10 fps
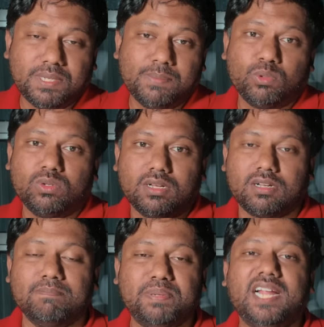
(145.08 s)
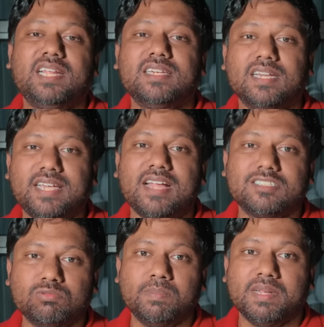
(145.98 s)
people competing
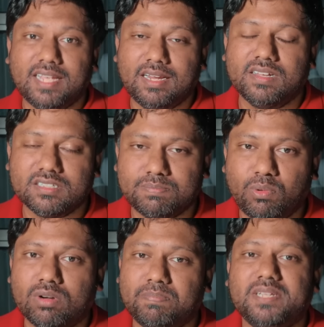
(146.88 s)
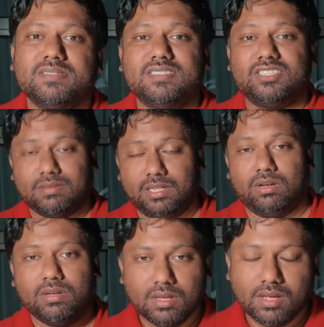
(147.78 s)
against women in her sport because, you
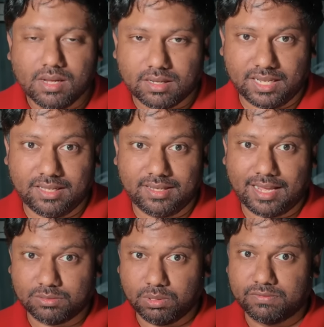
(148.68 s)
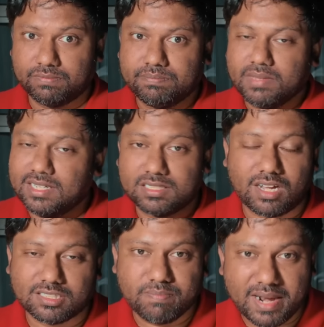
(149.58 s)
know, clearly, as we've
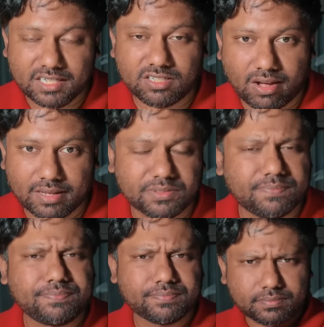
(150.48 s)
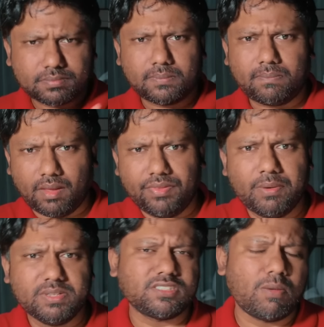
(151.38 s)
discussed many times,
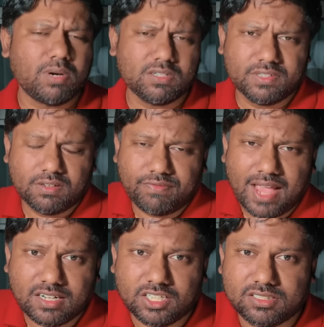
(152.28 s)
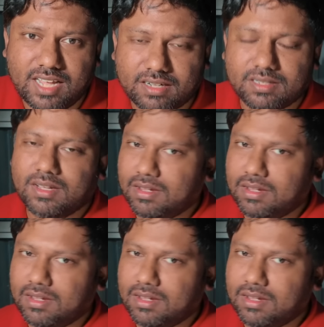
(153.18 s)
there is somewhat of an advantage that